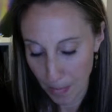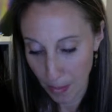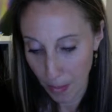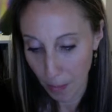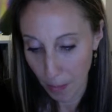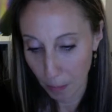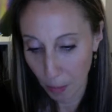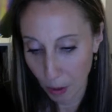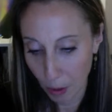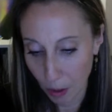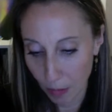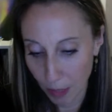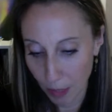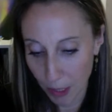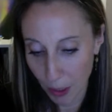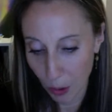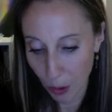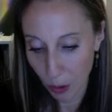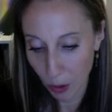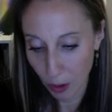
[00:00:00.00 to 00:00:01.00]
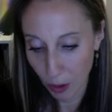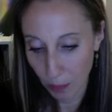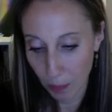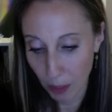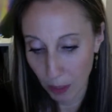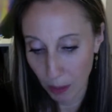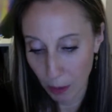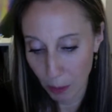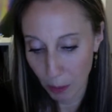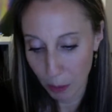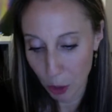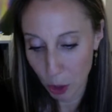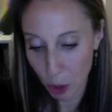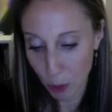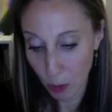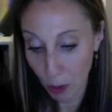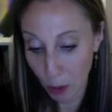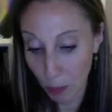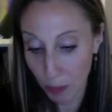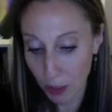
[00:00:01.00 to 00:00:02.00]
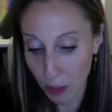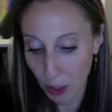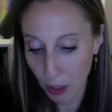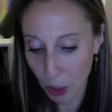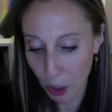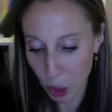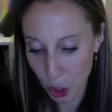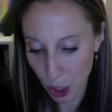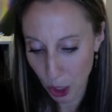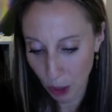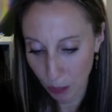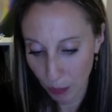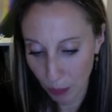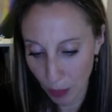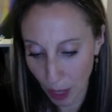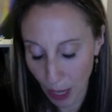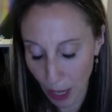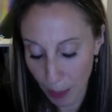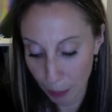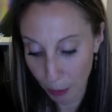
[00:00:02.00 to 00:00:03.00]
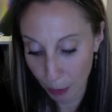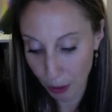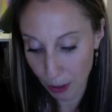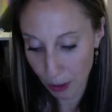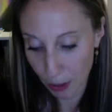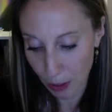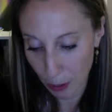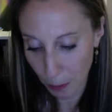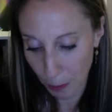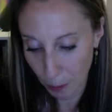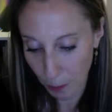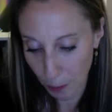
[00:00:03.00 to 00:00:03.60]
The Book of Enoch by Rabbi Yishmael ben Elisha, the high priest.